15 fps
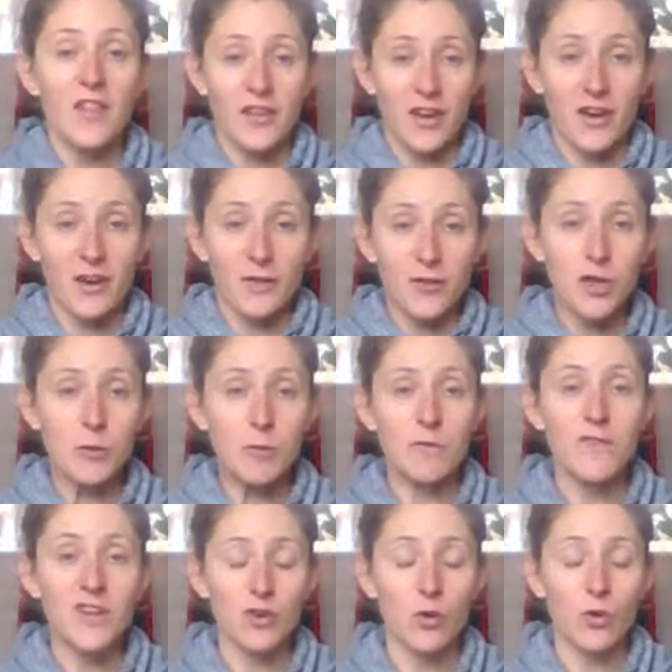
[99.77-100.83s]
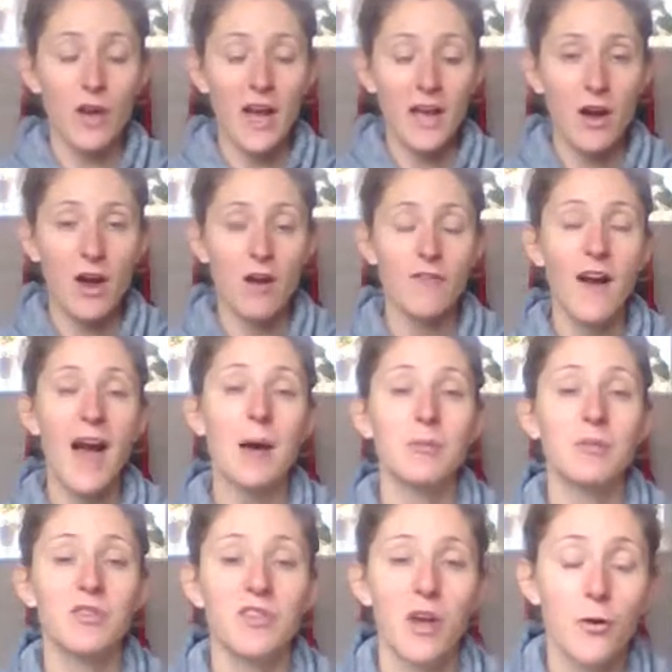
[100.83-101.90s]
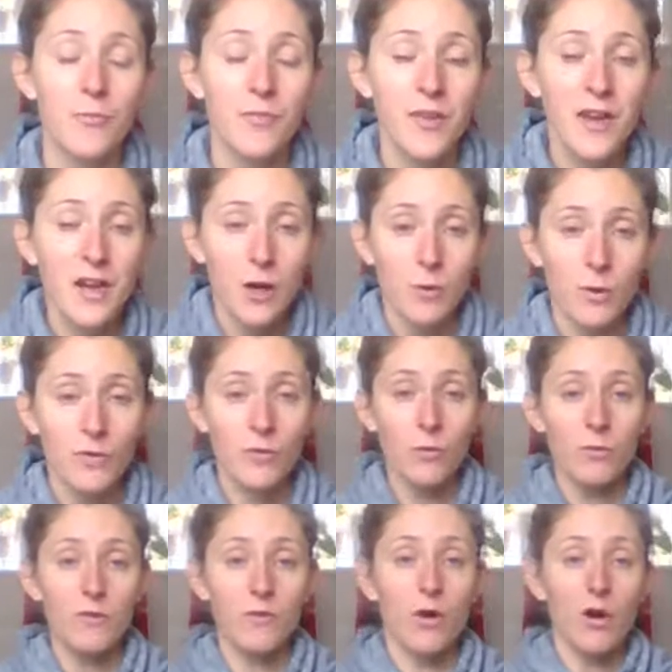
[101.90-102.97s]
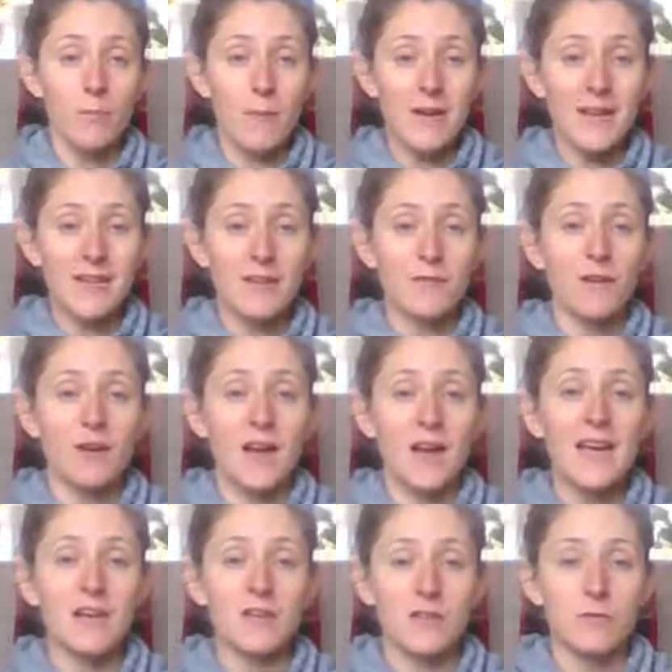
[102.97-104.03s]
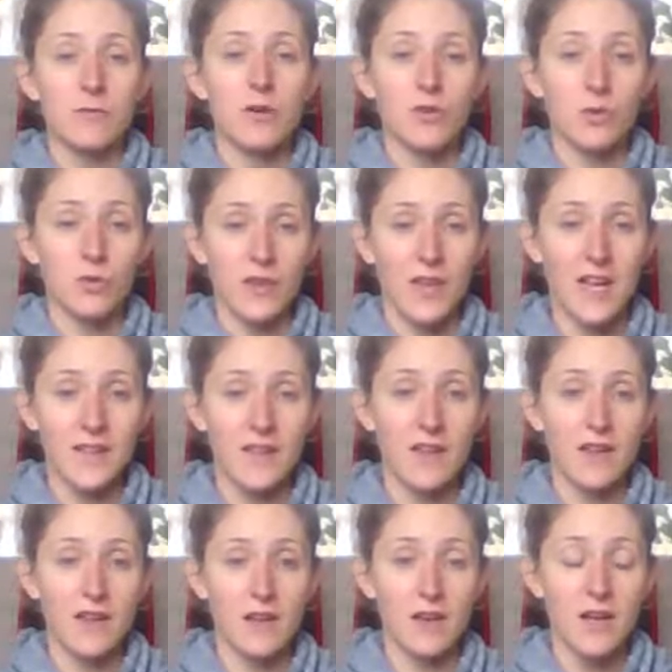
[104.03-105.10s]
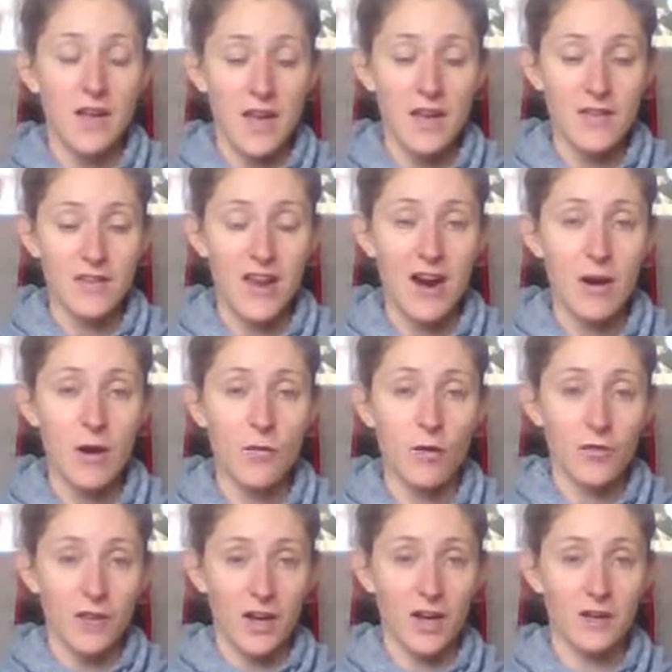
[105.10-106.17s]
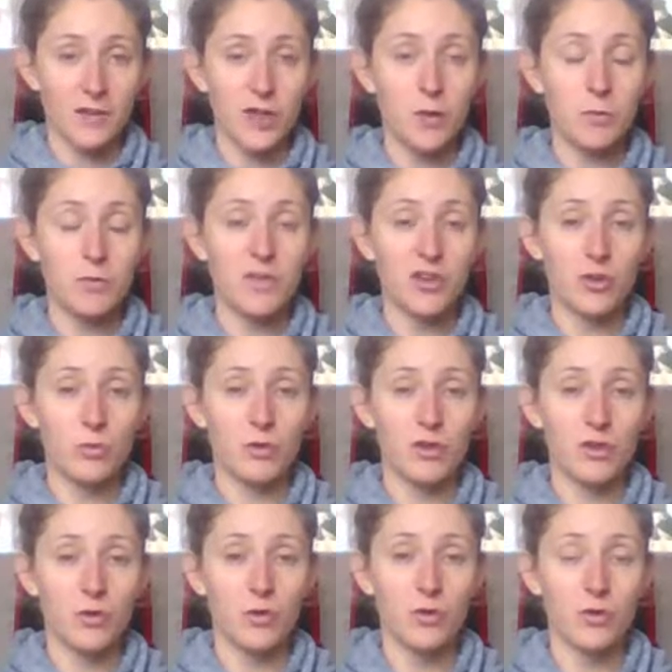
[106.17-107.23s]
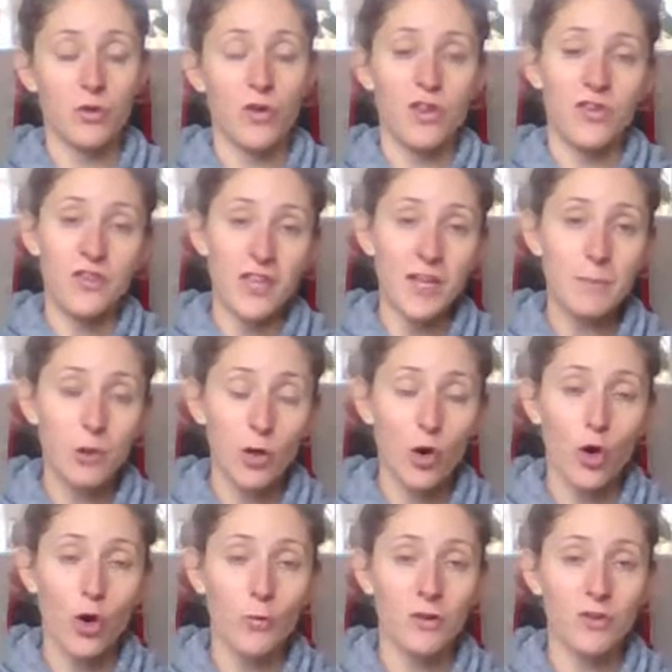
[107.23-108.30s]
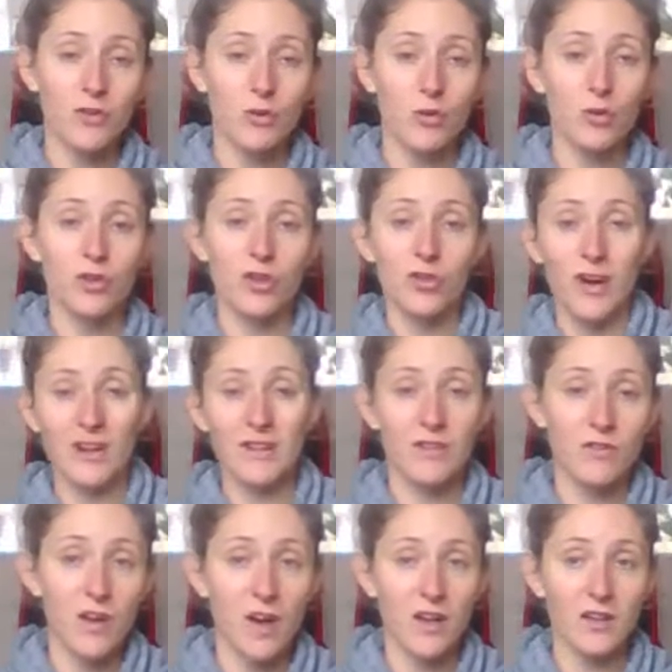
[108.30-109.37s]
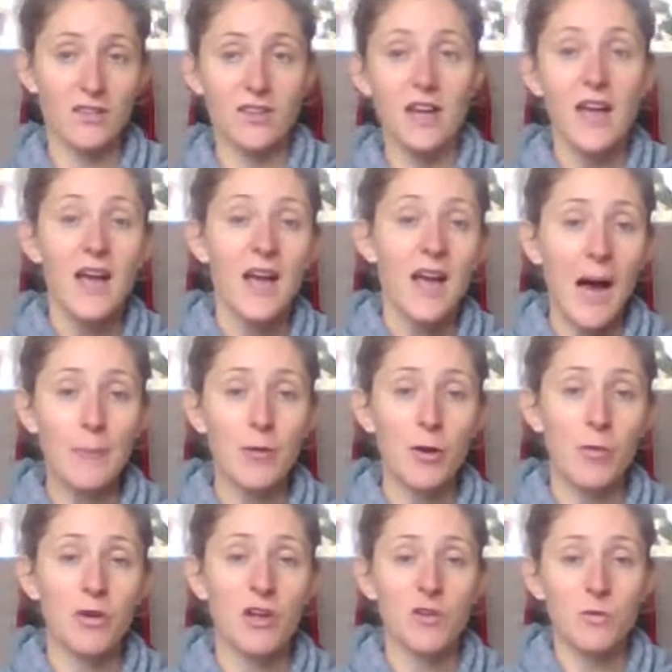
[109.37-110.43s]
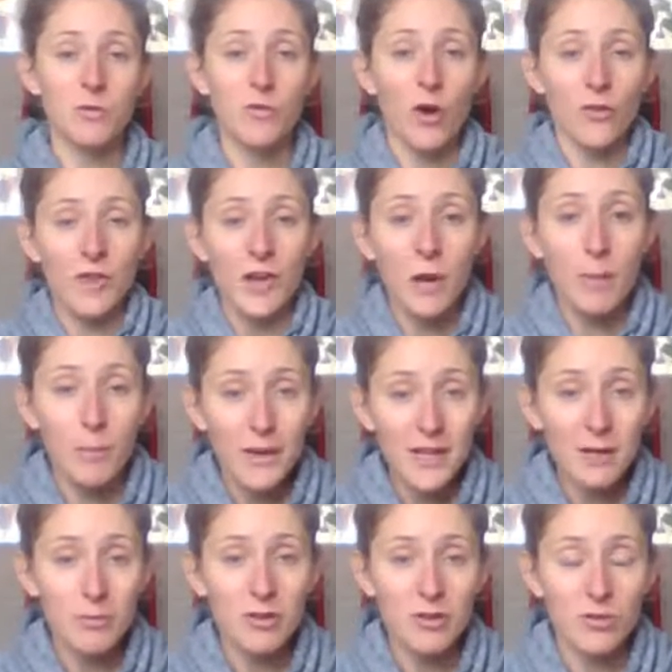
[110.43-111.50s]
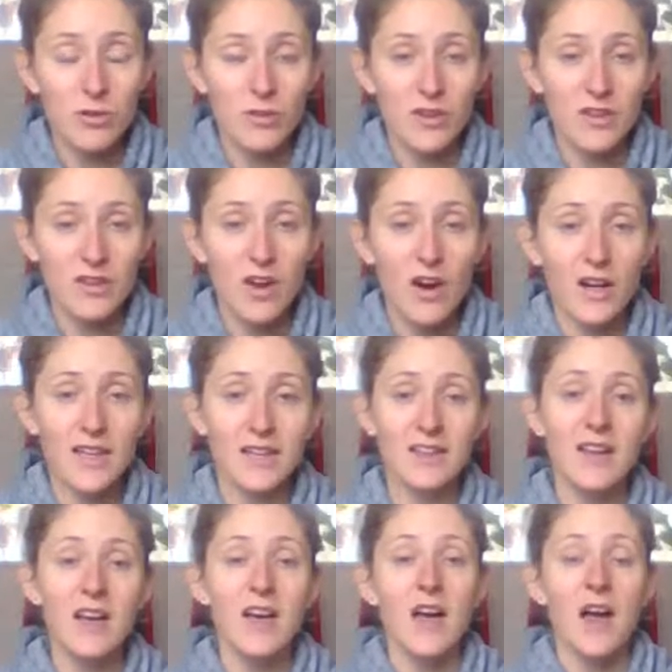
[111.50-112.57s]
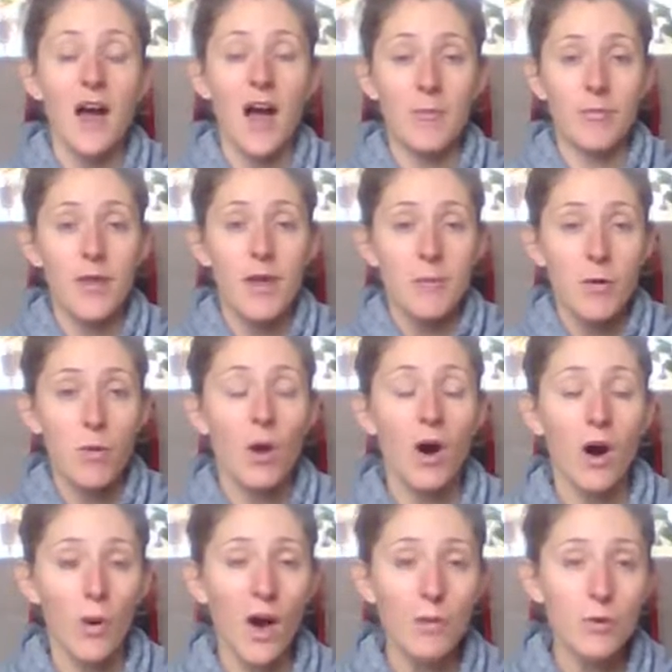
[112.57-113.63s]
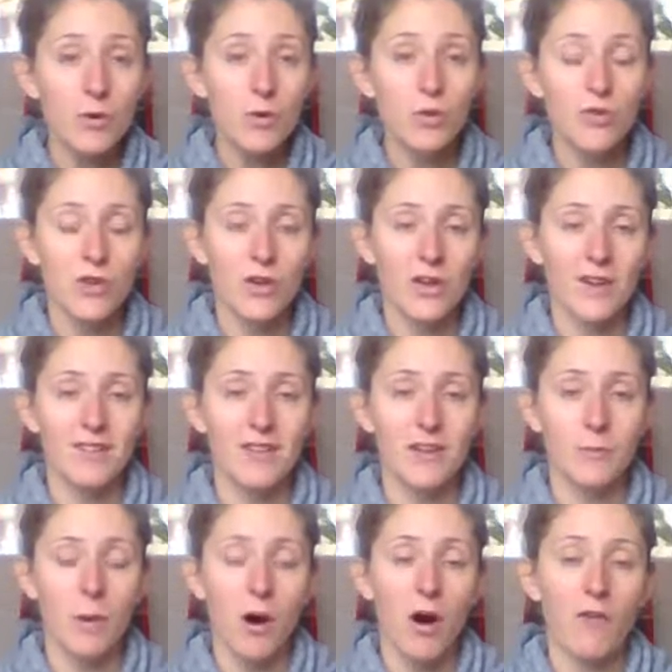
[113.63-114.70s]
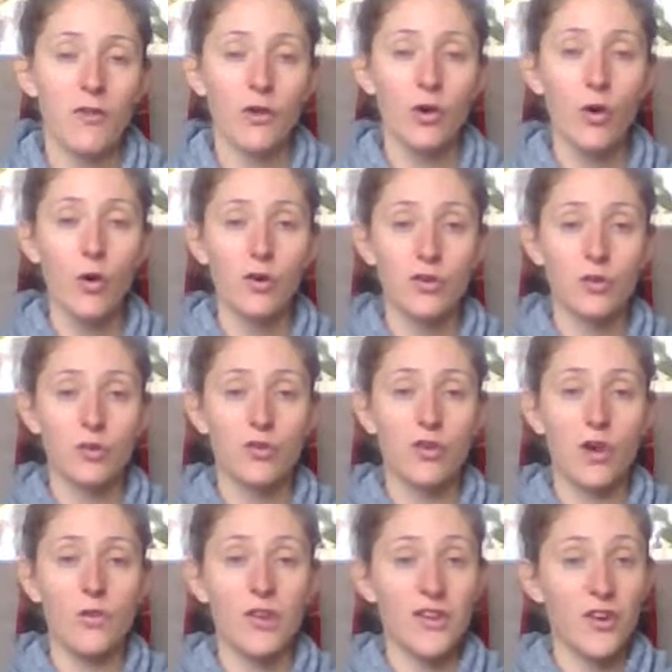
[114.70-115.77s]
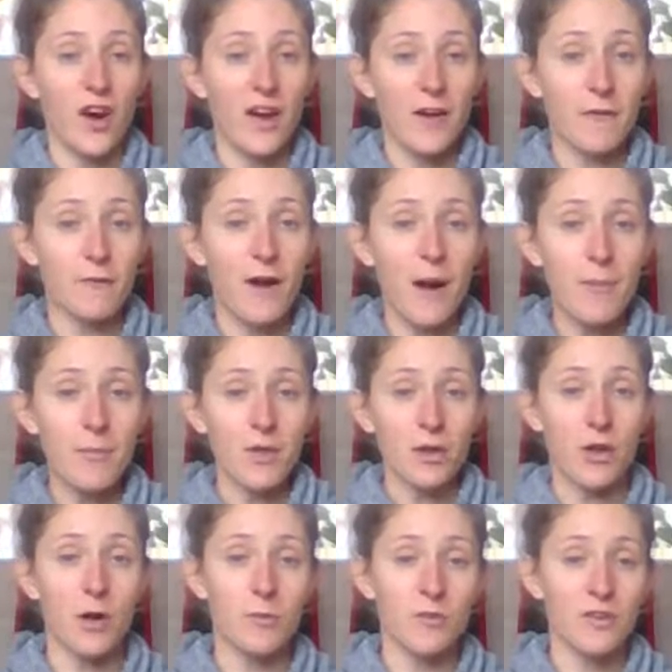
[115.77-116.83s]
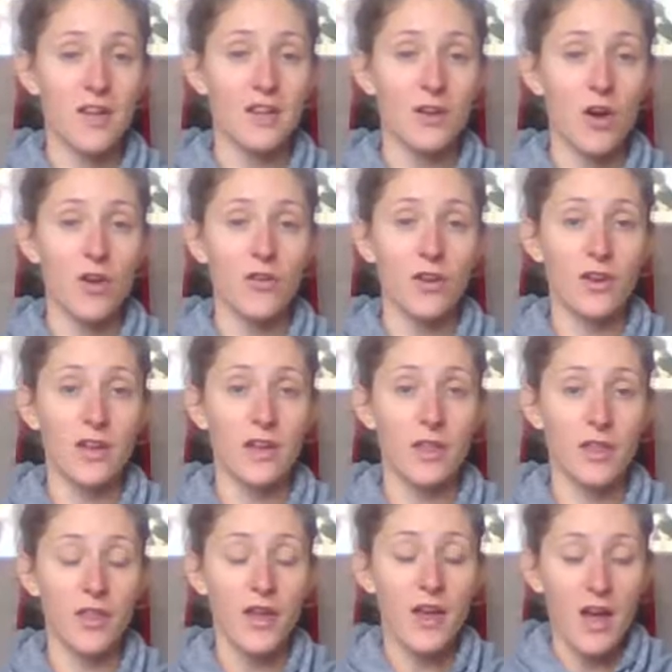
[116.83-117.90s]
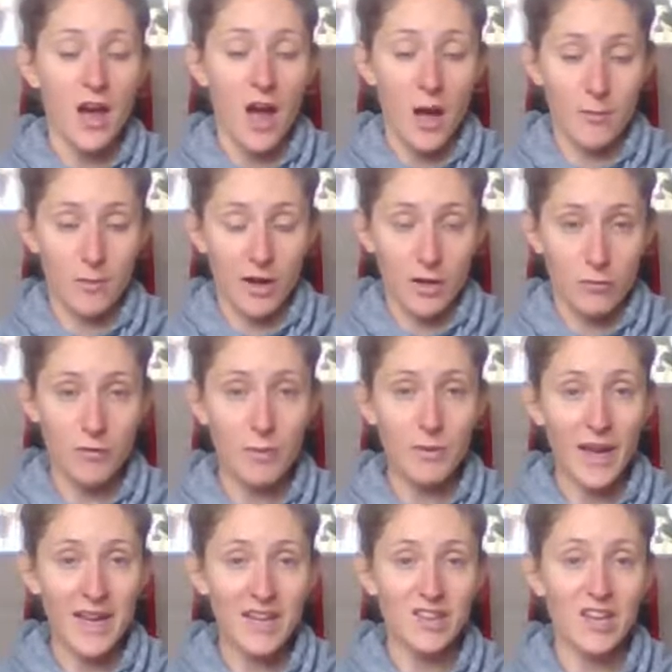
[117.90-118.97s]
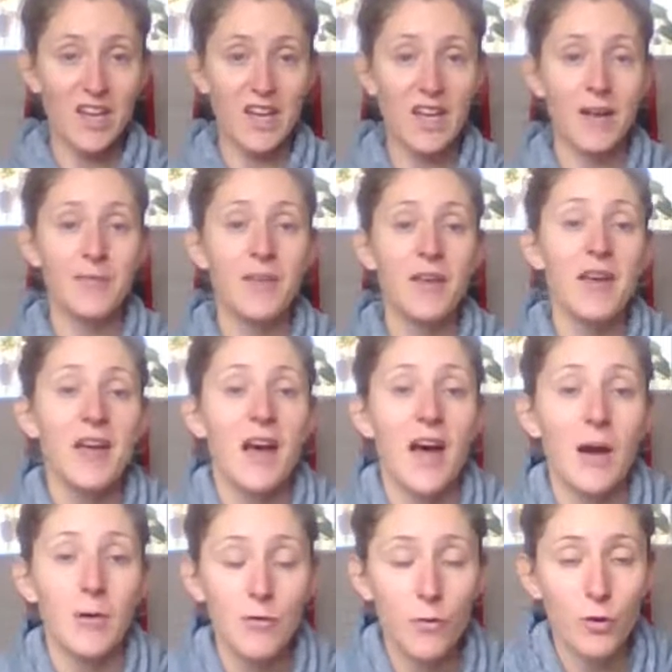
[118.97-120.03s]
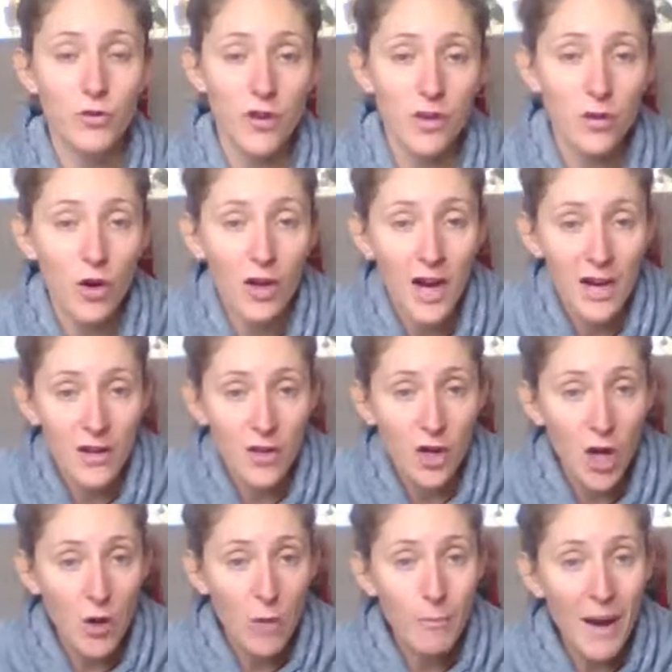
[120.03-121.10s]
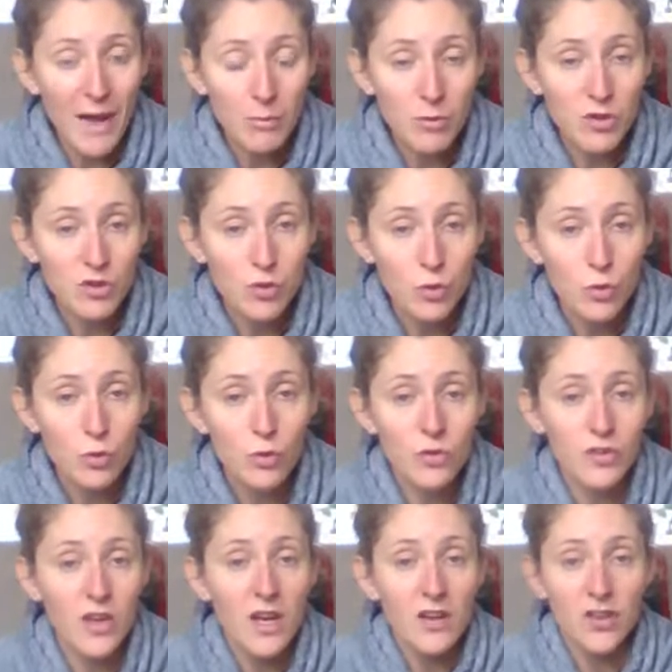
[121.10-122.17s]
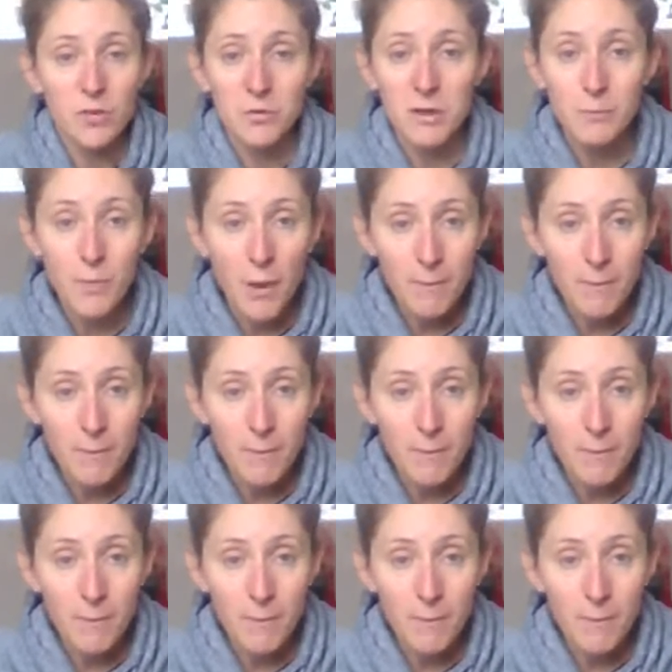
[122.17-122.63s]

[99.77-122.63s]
this kind of superficial layer of abs. So we've got many different layers of muscles in this area. We've got the kind of superficial muscles, we've got the deeper core muscles, the transverse abdominis, we've got the oblique muscles on the side. But what I would also consider part of the core is also the diaphragm that comes in underneath kind of the rib cage here. We've also got kind of the lower back muscles, some of the